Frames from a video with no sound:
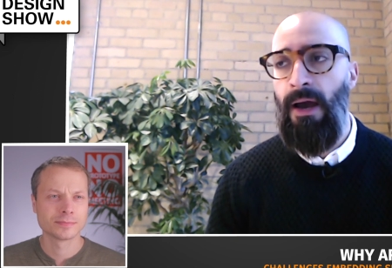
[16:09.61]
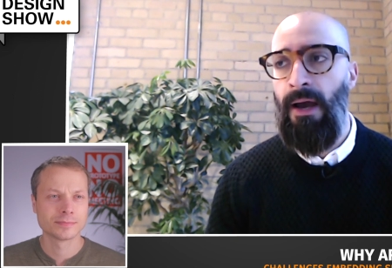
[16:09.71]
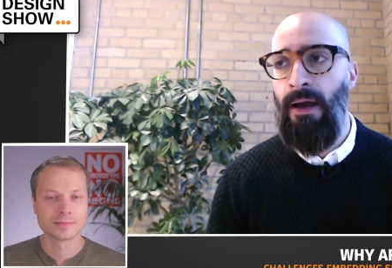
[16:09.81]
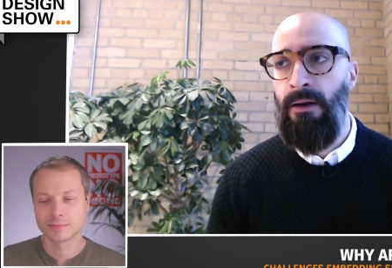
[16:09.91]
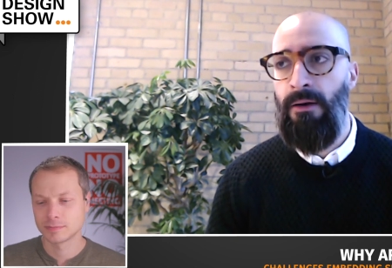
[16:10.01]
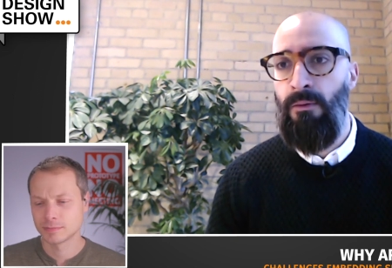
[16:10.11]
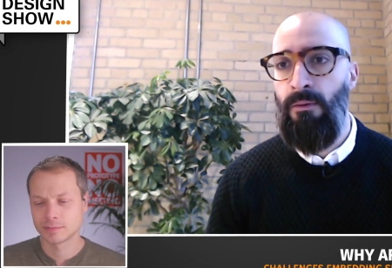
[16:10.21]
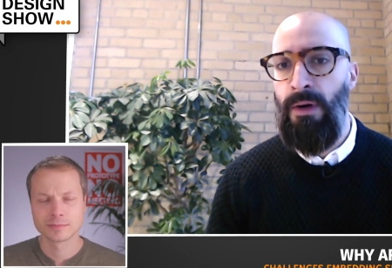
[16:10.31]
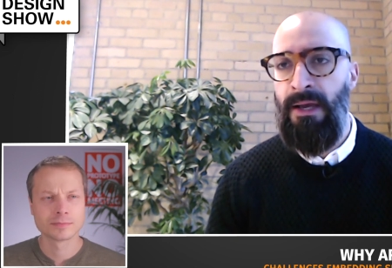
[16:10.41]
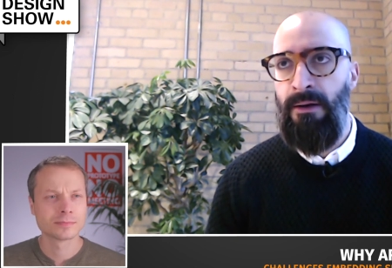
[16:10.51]
Speaker 1: and
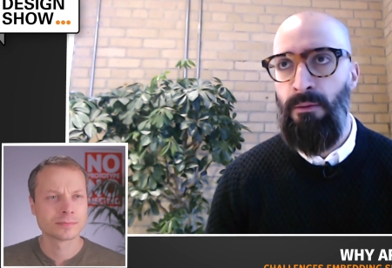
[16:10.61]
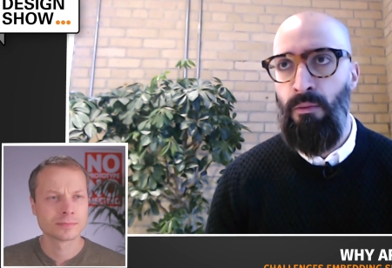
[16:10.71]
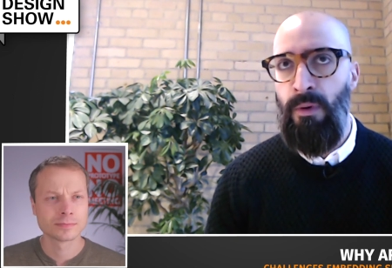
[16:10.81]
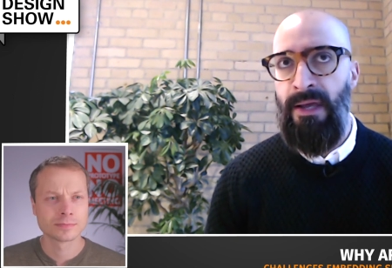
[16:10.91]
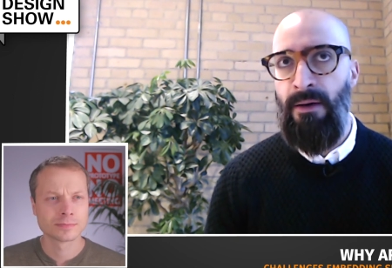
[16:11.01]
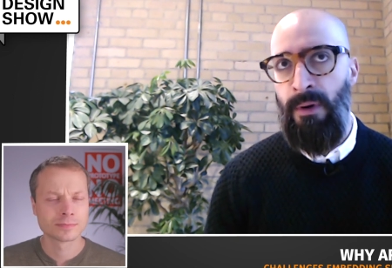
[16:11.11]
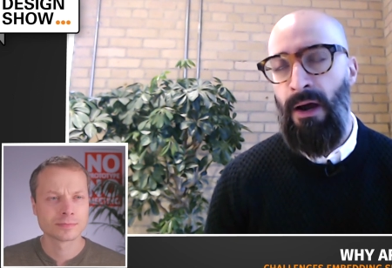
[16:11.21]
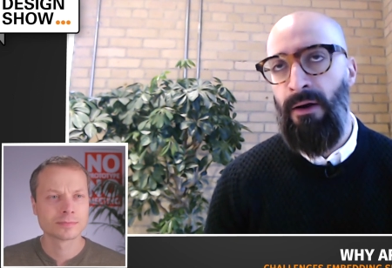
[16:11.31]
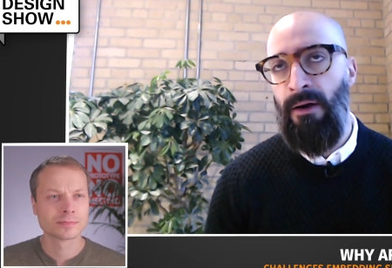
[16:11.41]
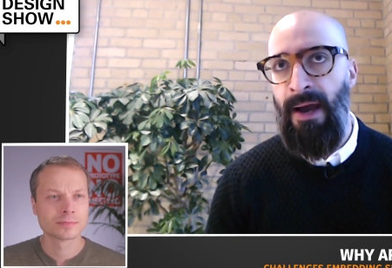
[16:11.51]
we we
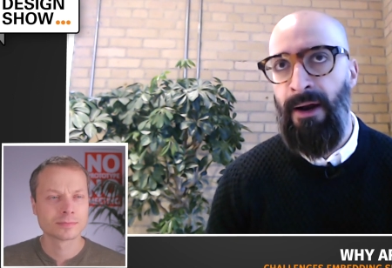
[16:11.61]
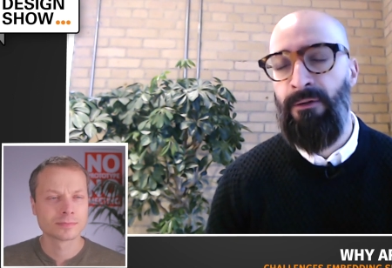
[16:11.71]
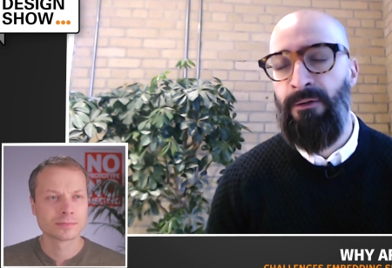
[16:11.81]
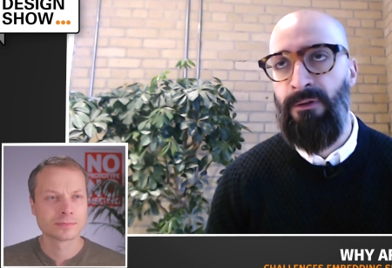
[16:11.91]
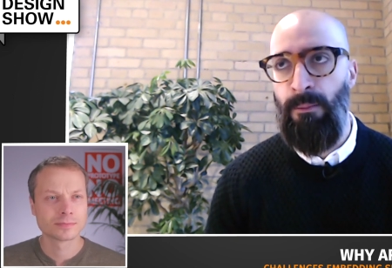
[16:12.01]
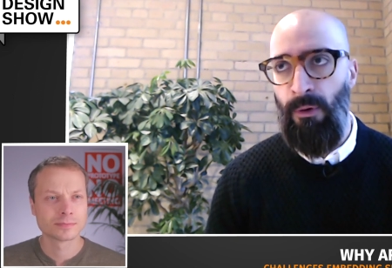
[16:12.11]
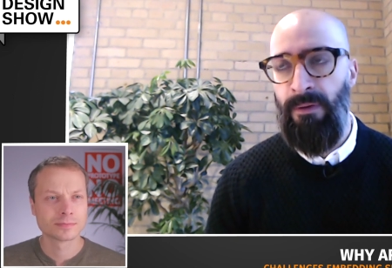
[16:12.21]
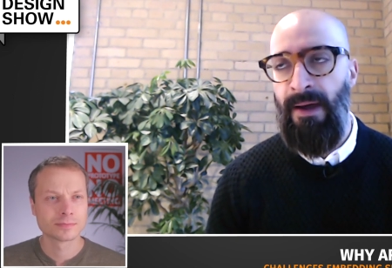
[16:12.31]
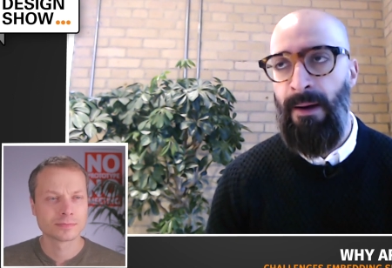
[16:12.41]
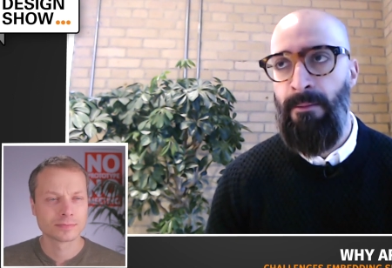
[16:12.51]
we are there to
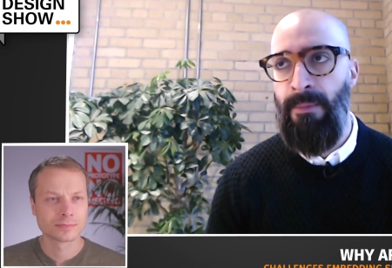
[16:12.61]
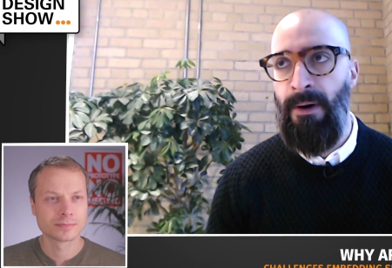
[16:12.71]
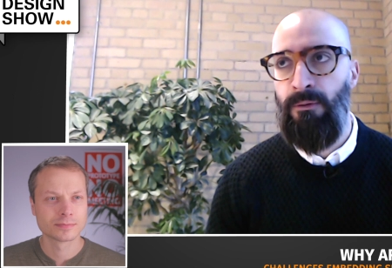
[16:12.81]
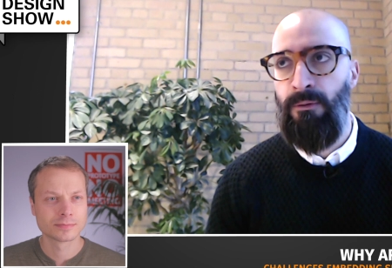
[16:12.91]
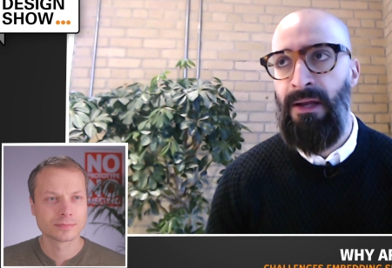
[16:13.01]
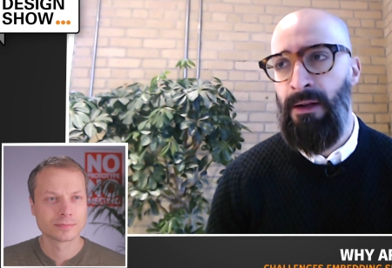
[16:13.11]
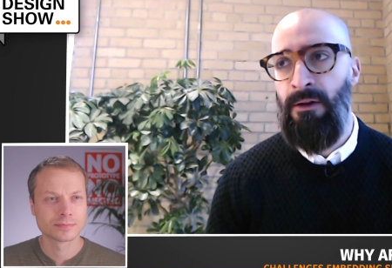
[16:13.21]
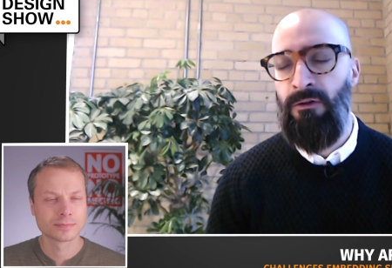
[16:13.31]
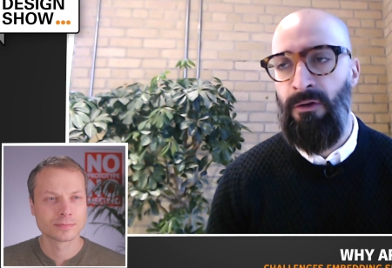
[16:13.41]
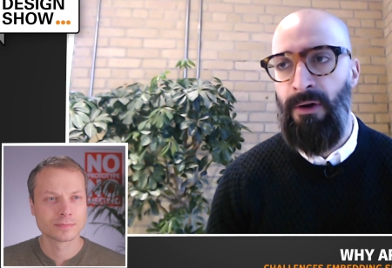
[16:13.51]
support them, but we
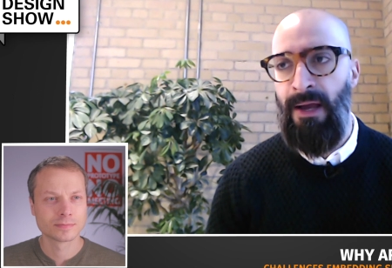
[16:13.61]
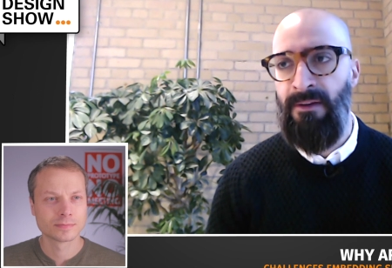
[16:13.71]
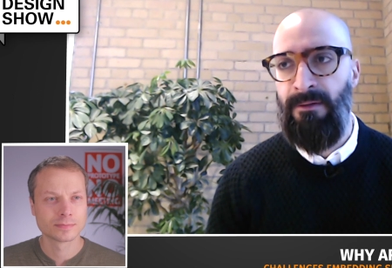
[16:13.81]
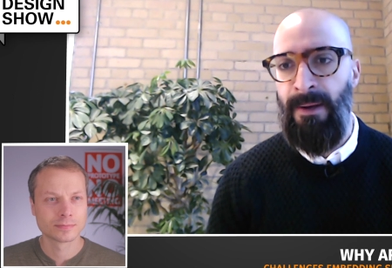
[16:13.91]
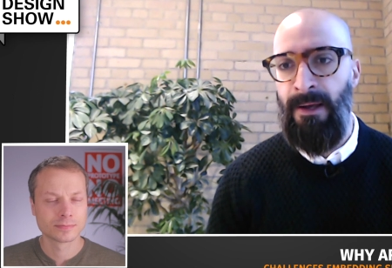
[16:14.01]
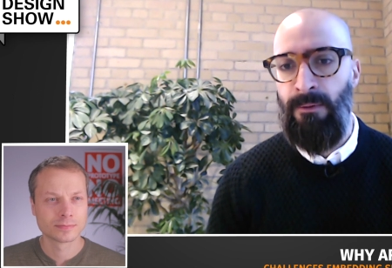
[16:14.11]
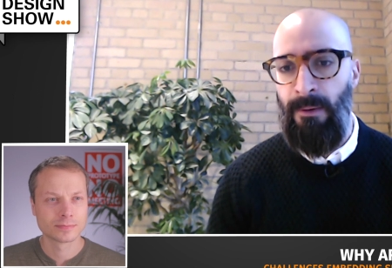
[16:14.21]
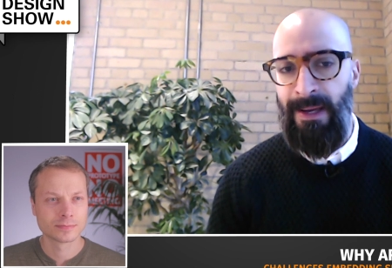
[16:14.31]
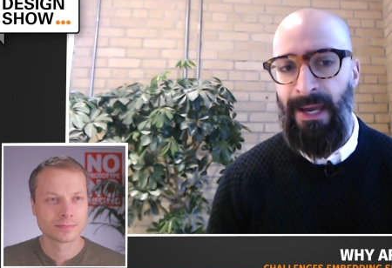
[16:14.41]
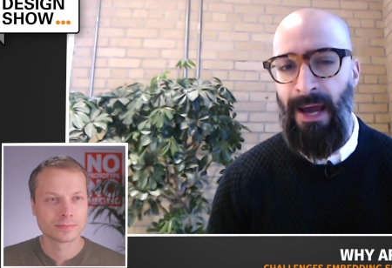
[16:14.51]
need to create a space
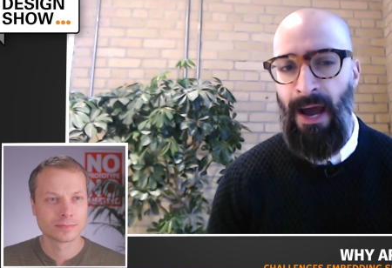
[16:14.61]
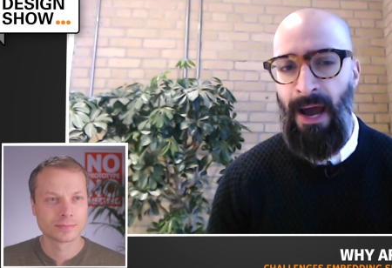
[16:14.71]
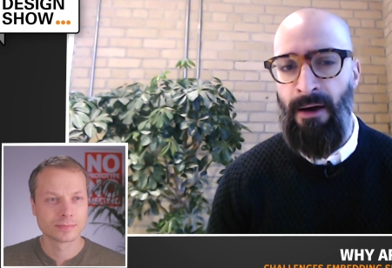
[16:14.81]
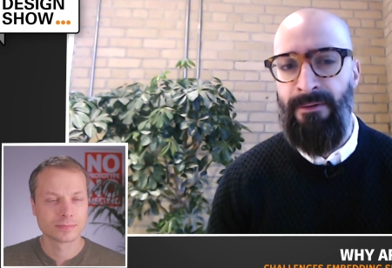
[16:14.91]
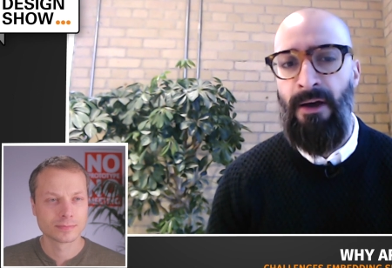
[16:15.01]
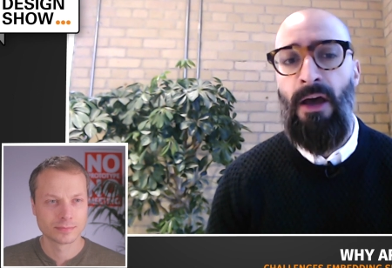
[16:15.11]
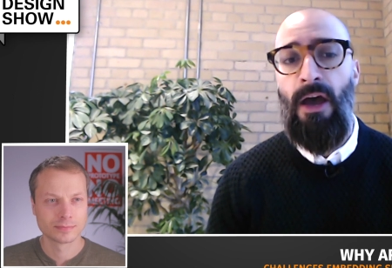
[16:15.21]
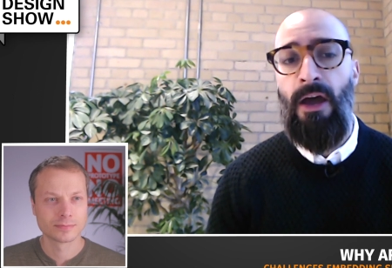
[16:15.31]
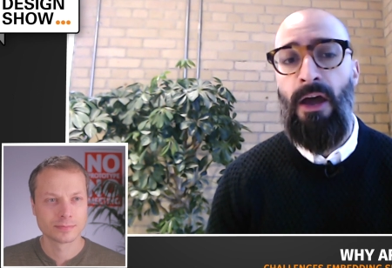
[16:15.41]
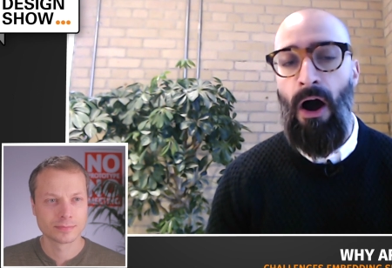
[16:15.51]
where we can have
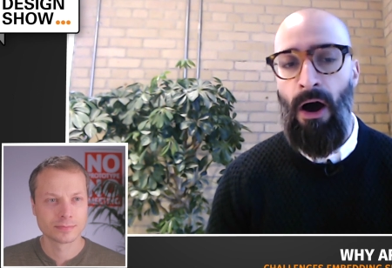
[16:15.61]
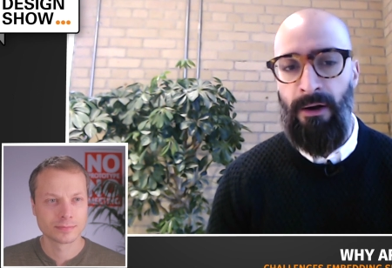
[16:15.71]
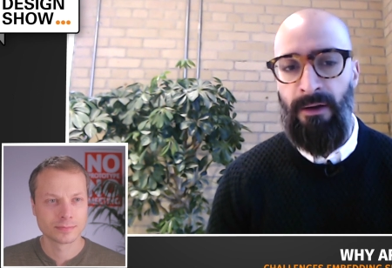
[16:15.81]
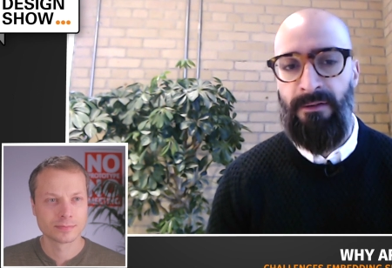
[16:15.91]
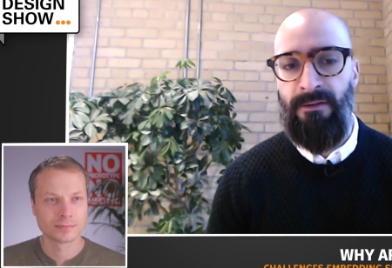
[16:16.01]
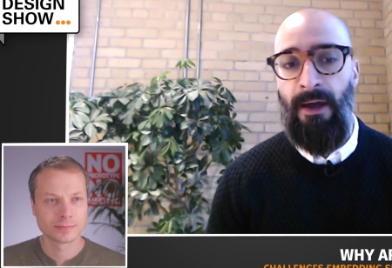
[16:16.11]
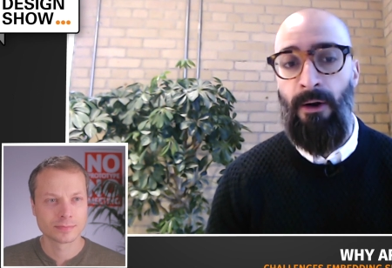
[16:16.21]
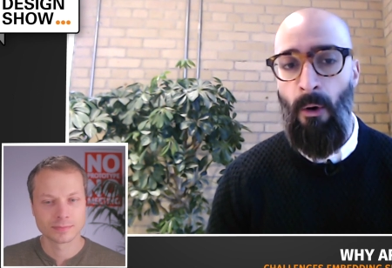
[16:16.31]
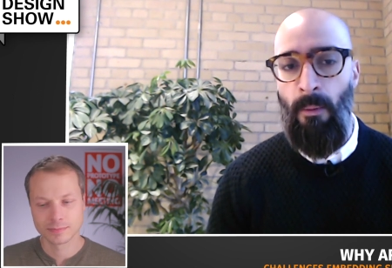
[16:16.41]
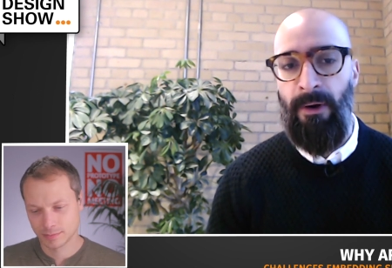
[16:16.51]
an honest
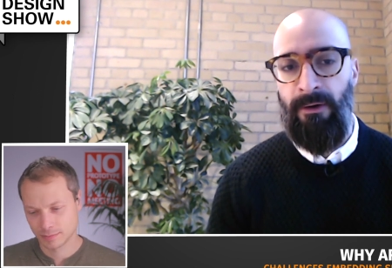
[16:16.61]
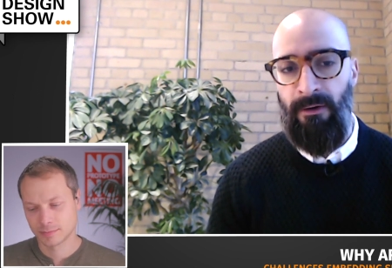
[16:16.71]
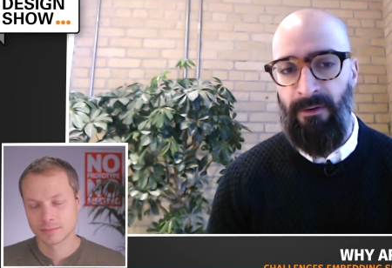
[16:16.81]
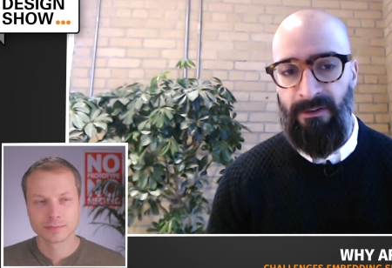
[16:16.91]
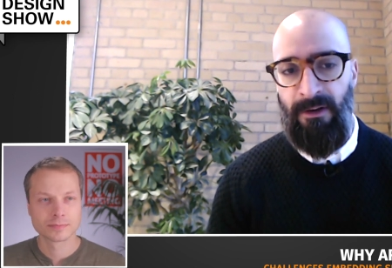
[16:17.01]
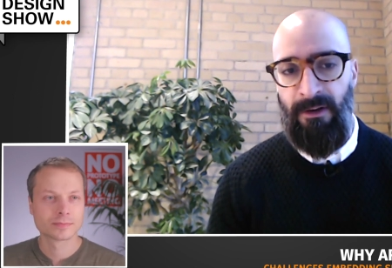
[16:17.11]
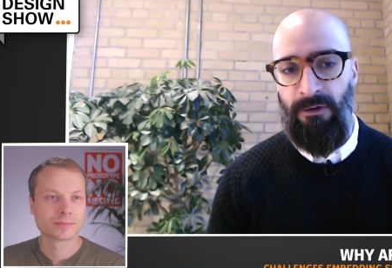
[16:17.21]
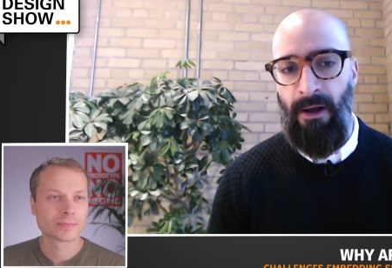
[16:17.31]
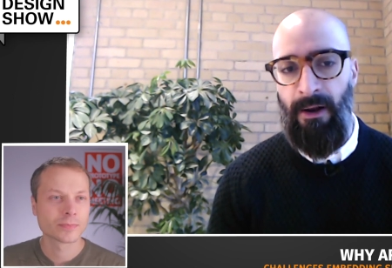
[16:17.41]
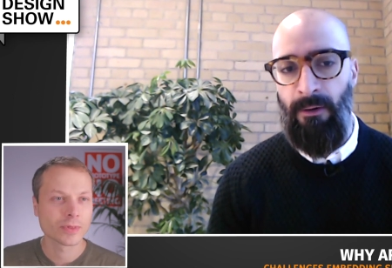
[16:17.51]
and open
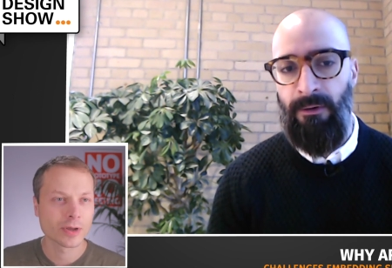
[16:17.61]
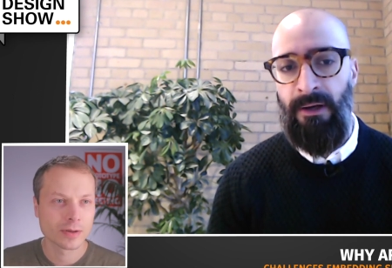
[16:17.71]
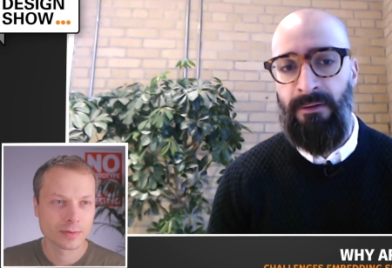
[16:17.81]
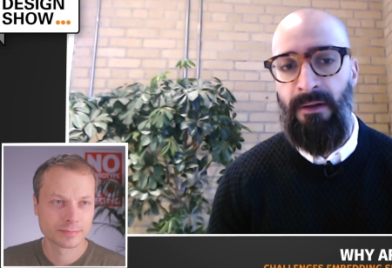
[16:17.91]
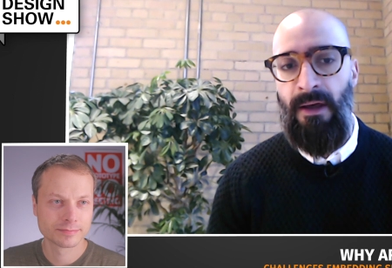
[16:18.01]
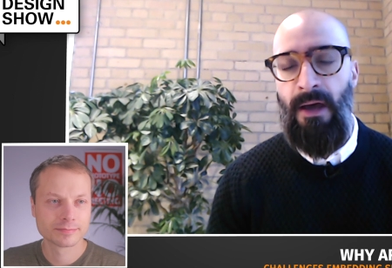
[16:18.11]
conversation around it.